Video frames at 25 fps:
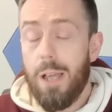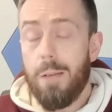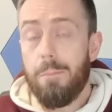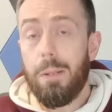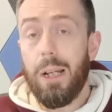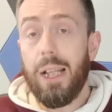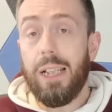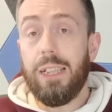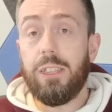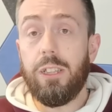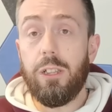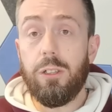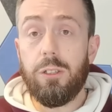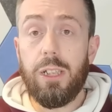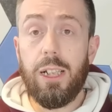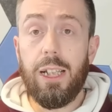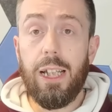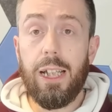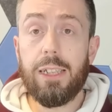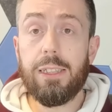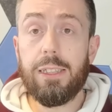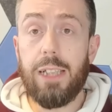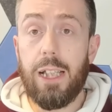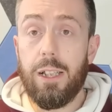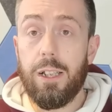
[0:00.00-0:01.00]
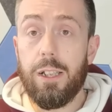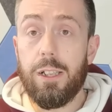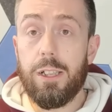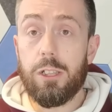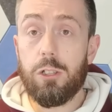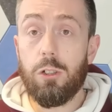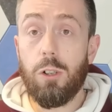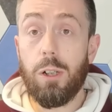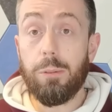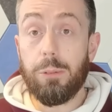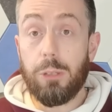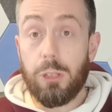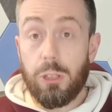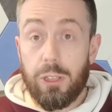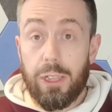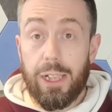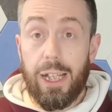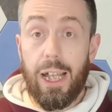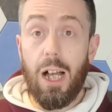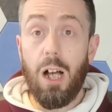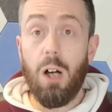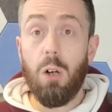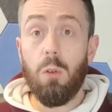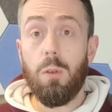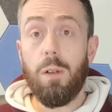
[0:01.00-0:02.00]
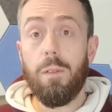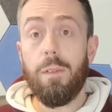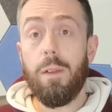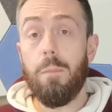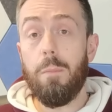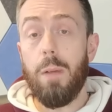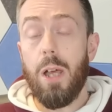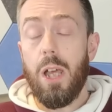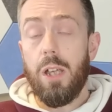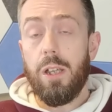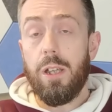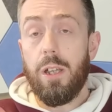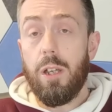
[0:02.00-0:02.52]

Please use the links in the description to get hold of them.